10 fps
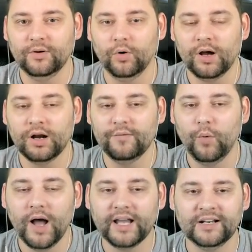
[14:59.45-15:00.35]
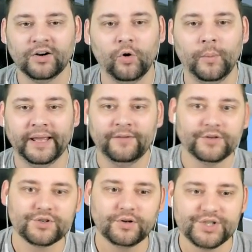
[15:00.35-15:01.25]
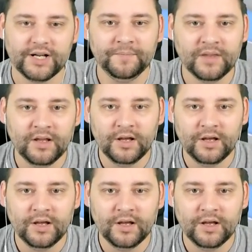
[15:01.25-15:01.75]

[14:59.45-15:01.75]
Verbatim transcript: or kind of working on all my infrastructure